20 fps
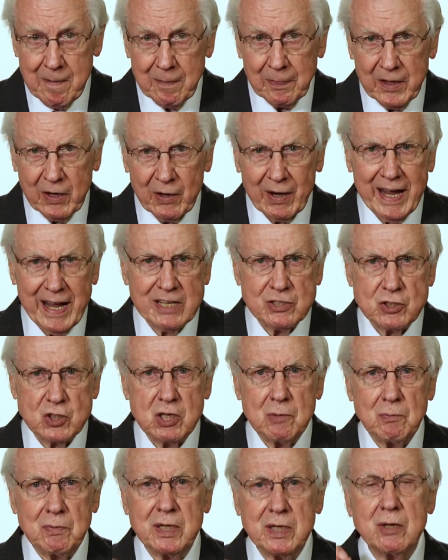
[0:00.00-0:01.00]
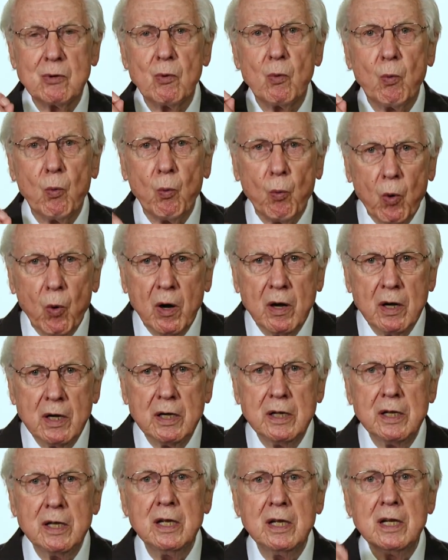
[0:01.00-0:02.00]
There has to be
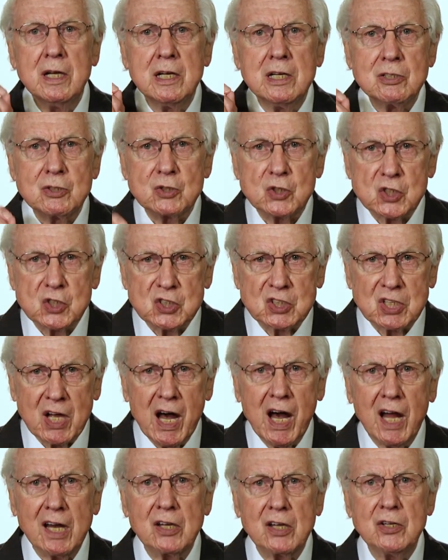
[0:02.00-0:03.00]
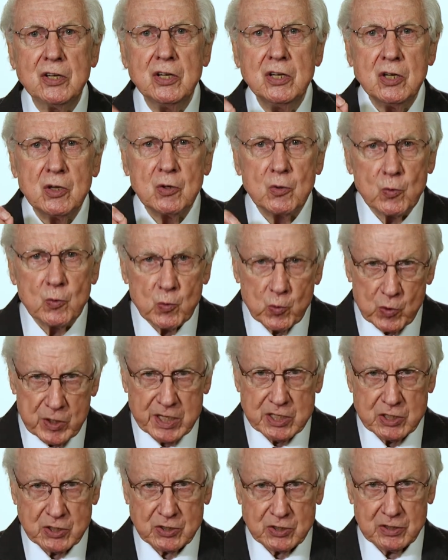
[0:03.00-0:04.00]
one solid
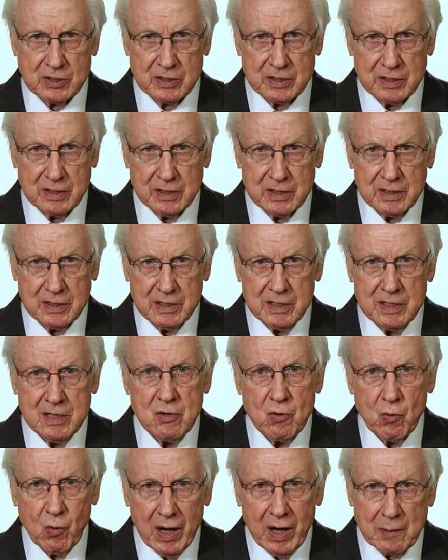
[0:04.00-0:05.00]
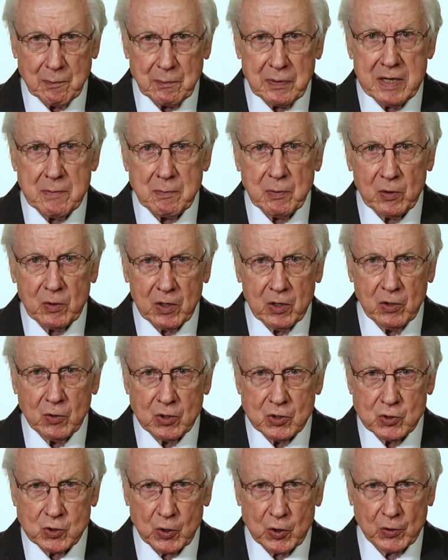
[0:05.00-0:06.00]
reason why people go
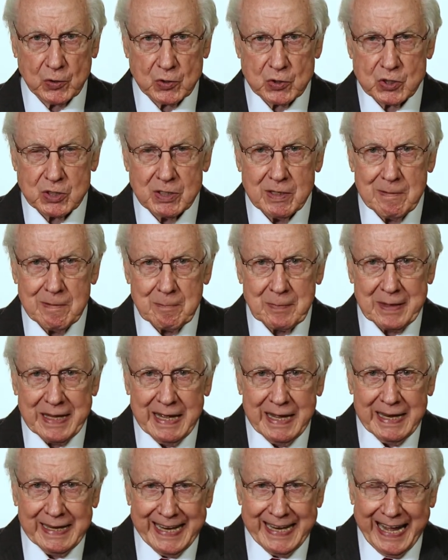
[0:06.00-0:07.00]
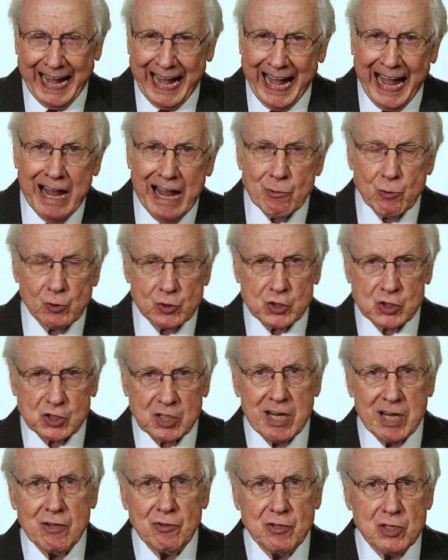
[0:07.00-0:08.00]
to church. Now, I will
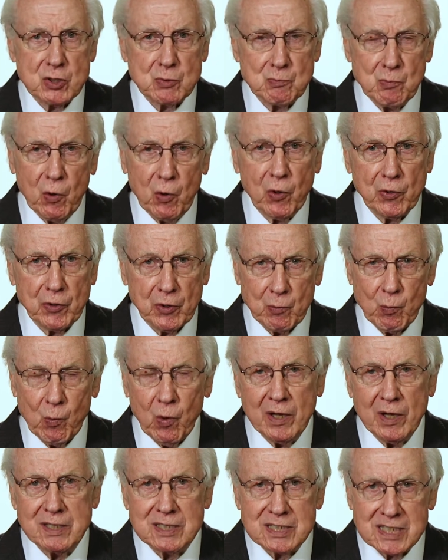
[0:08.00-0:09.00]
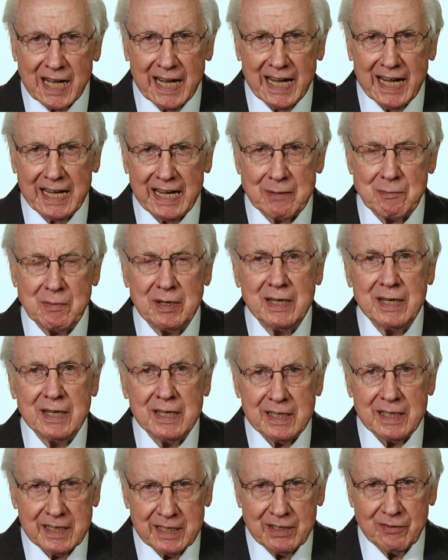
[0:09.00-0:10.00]
say this more than one time
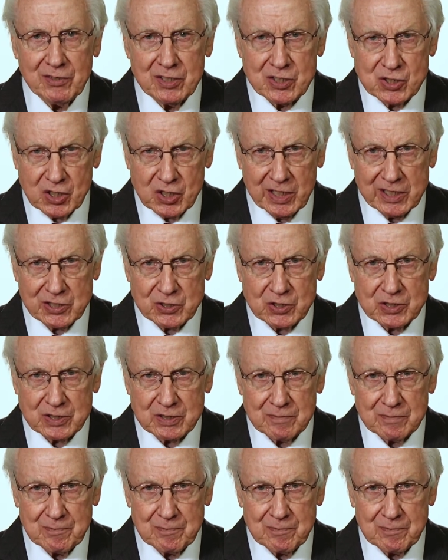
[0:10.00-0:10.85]
in this lesson.